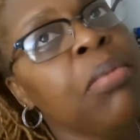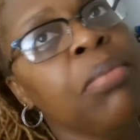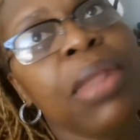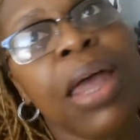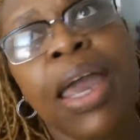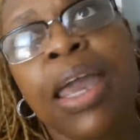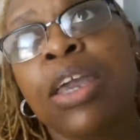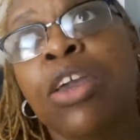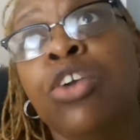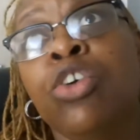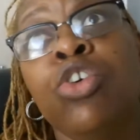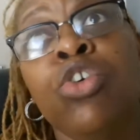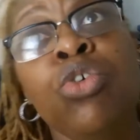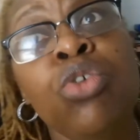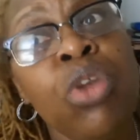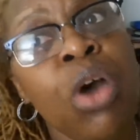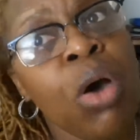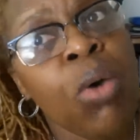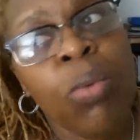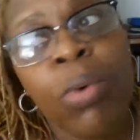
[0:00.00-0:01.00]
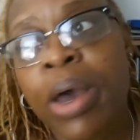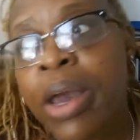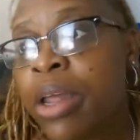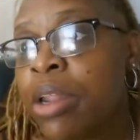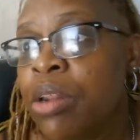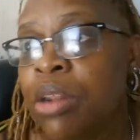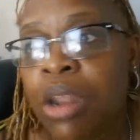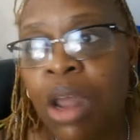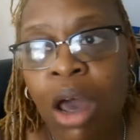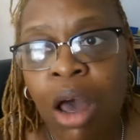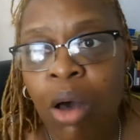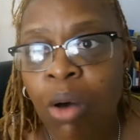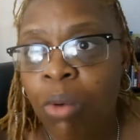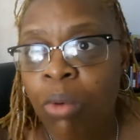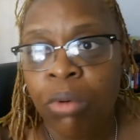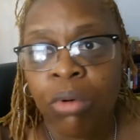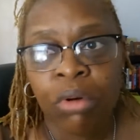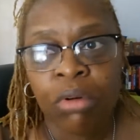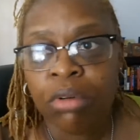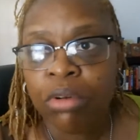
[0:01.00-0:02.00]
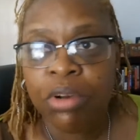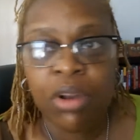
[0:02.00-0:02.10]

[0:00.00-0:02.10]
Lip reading: I'm like, you know what? No.